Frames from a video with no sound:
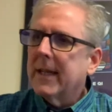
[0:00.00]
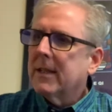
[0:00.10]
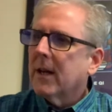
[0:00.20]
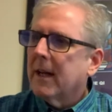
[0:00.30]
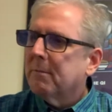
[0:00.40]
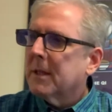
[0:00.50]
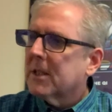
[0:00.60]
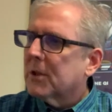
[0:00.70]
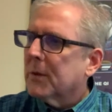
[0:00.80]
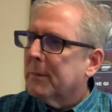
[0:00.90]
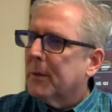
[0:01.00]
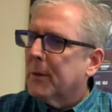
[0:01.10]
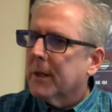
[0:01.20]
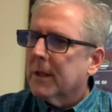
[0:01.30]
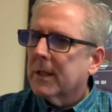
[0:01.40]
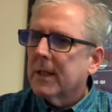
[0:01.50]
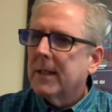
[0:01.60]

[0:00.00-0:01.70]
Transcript: don't have much to report.